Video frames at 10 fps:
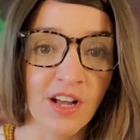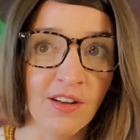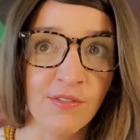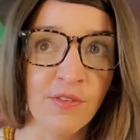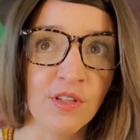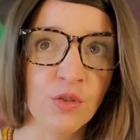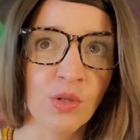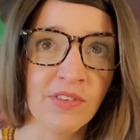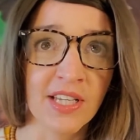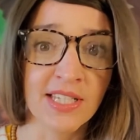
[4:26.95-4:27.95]
of sort
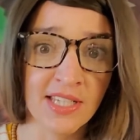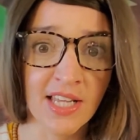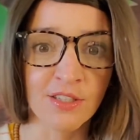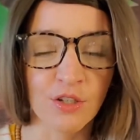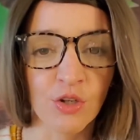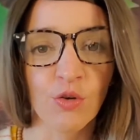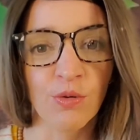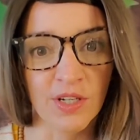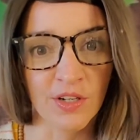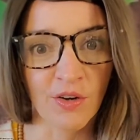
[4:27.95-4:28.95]
of a condensed
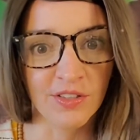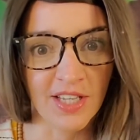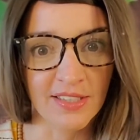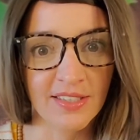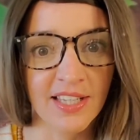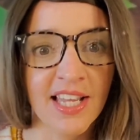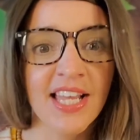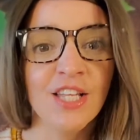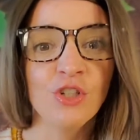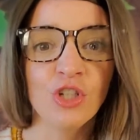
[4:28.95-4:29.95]
CritiCall test,
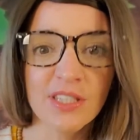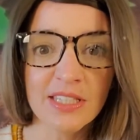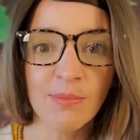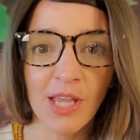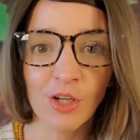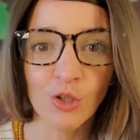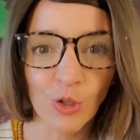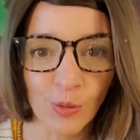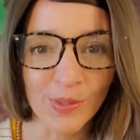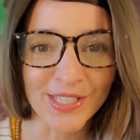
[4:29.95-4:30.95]
just to make
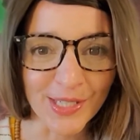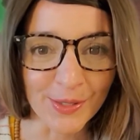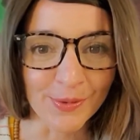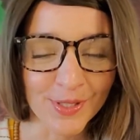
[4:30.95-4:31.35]
sure it was you.